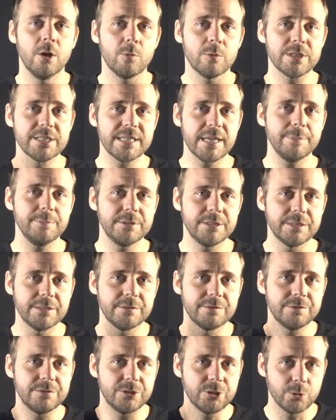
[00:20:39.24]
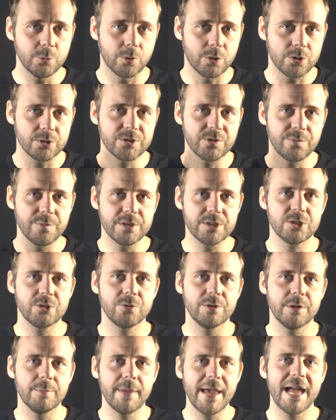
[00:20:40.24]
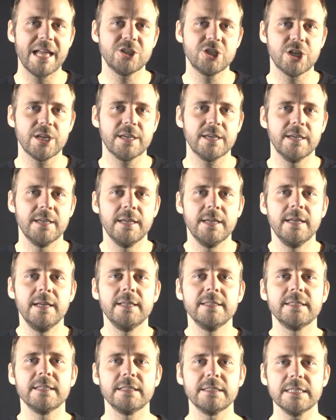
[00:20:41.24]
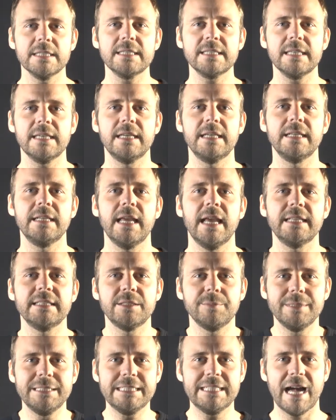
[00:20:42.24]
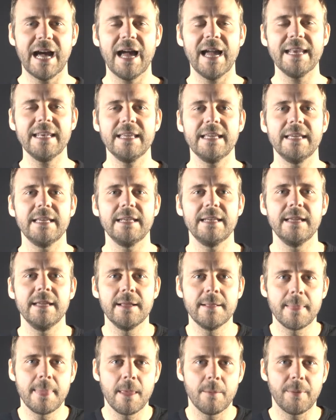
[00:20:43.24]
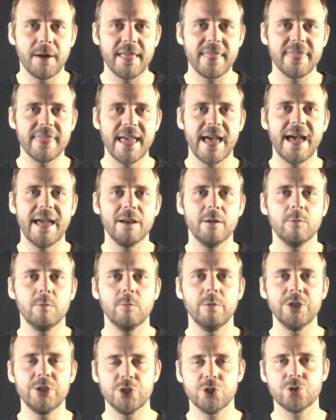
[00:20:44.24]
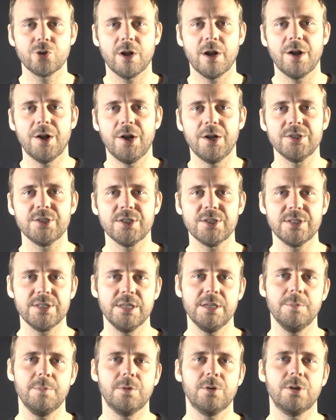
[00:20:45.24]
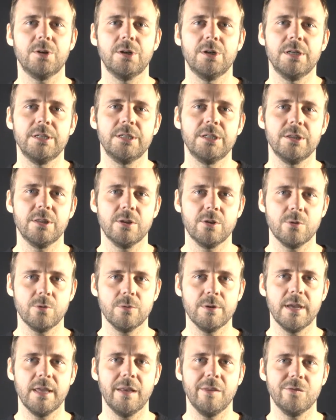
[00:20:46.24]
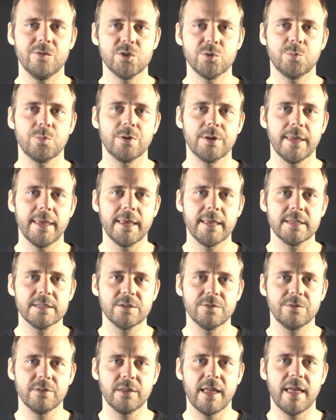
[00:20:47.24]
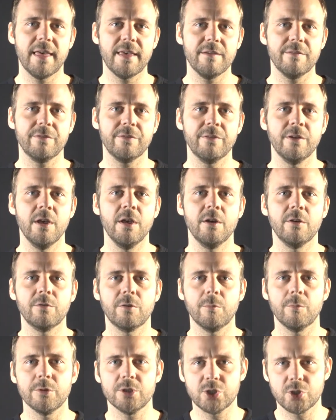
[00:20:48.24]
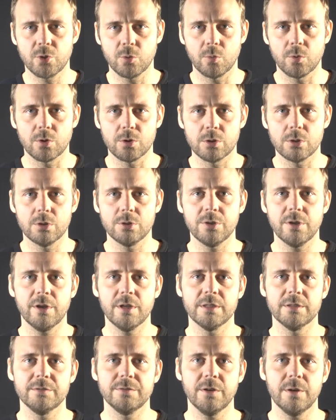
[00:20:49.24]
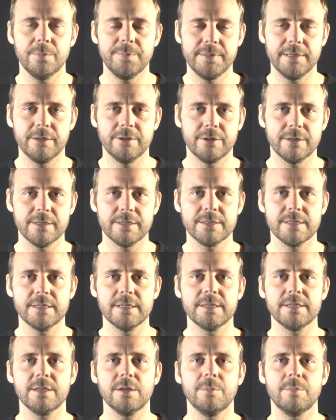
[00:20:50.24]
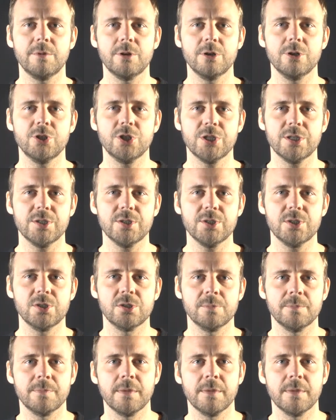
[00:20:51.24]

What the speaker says: receptive to worlds of mystery and magic, to listen and to be guided by that which draws us deeper into the creative springs of life from which the world of appearances emerges.